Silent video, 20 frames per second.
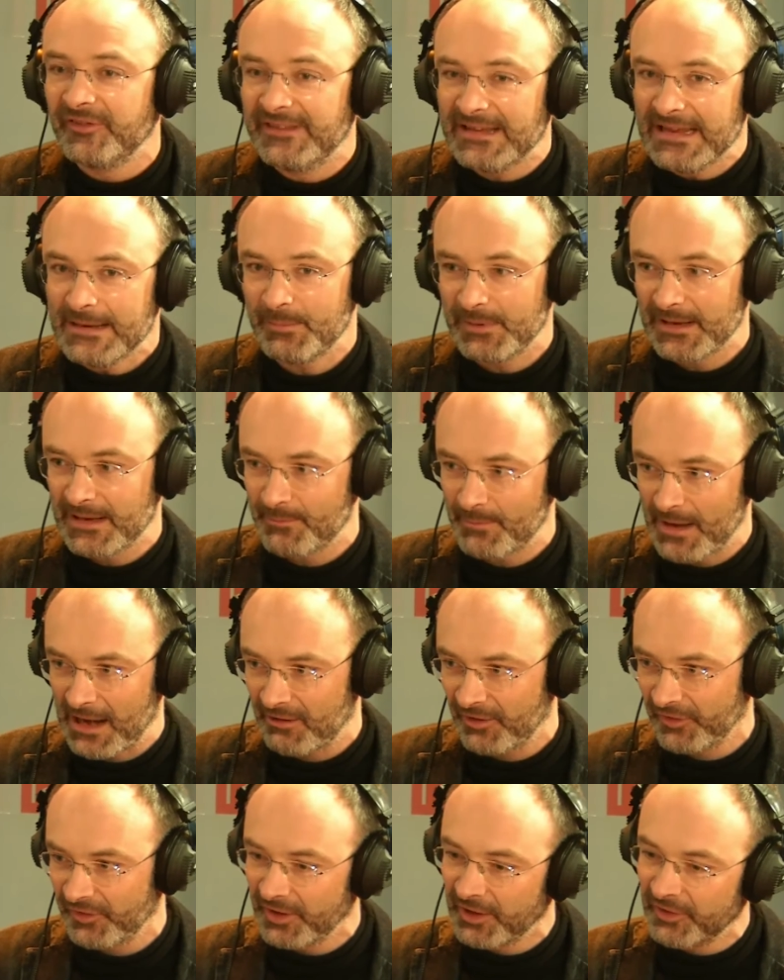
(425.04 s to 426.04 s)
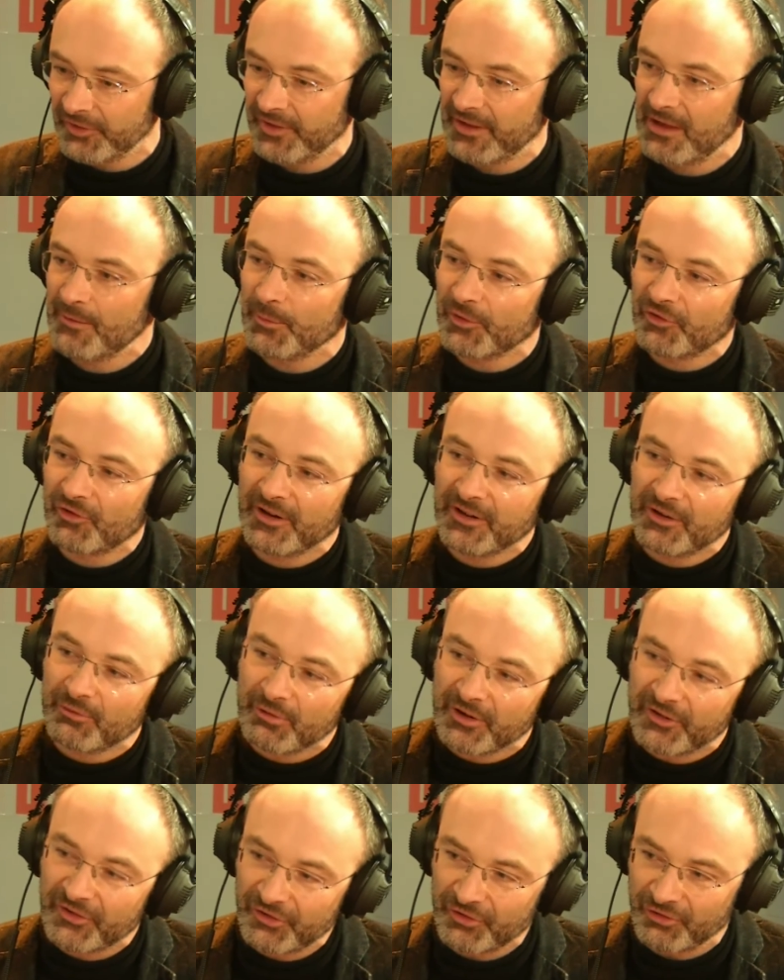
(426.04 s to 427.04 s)
is deeply embarrassing because the government's trying to
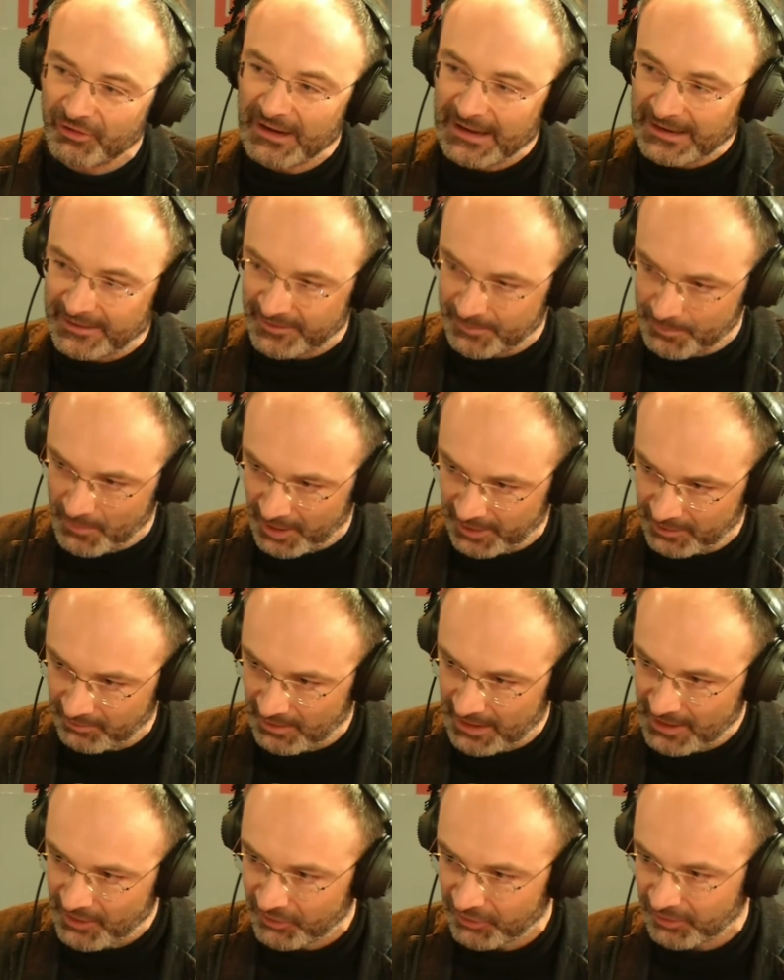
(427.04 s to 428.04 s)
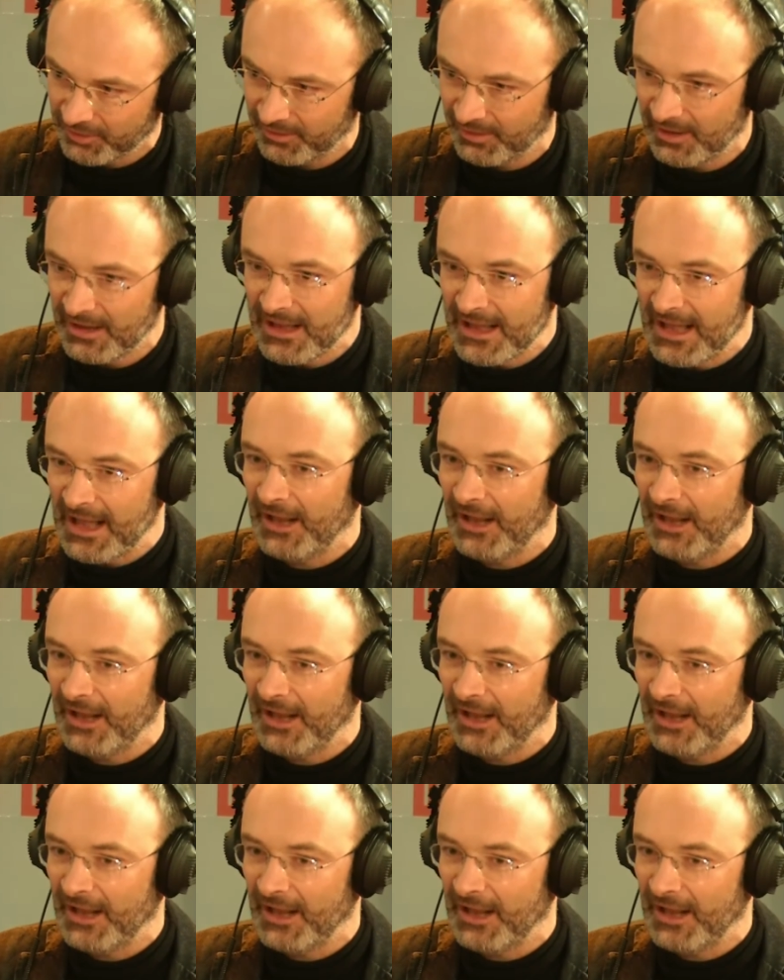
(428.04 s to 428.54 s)
restrict migration.